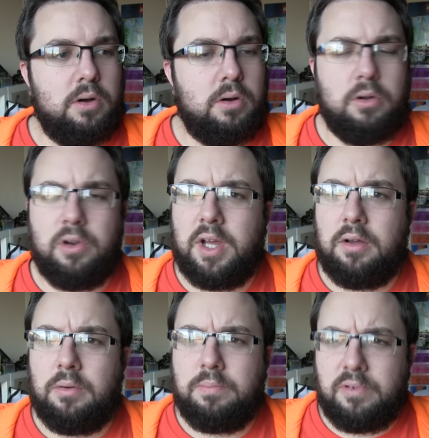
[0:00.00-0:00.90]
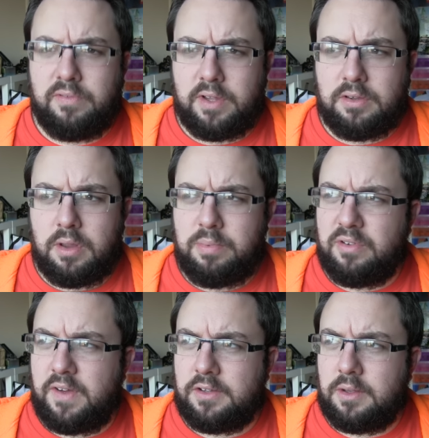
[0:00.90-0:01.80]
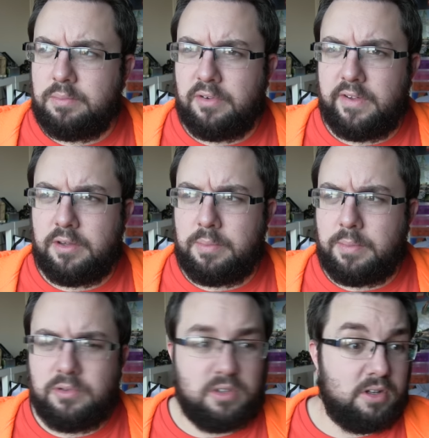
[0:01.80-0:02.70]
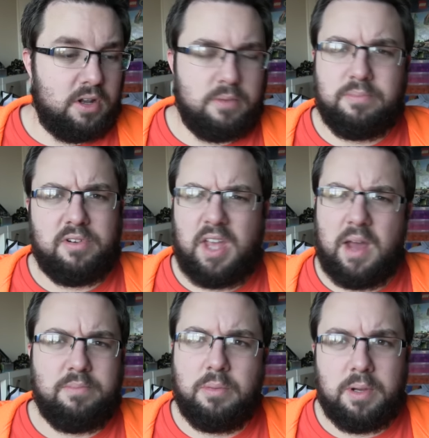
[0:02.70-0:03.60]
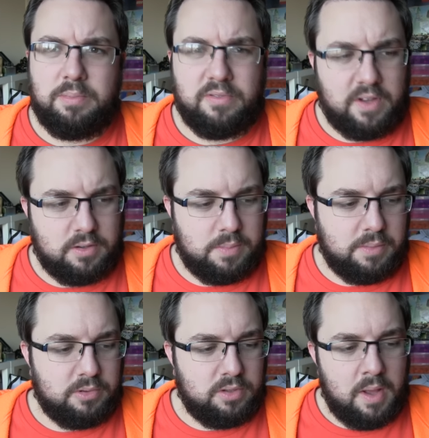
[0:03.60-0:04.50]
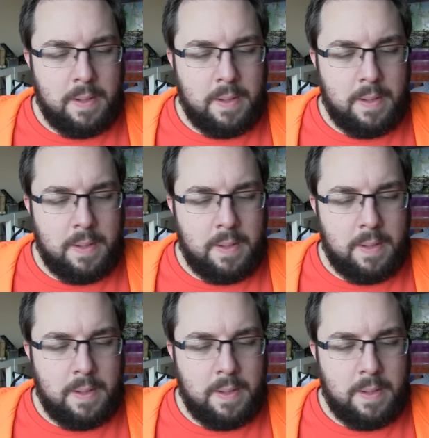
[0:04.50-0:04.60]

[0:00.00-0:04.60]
on it. Or Professor Bubbles? I don't know. Probably Professor Bubbles.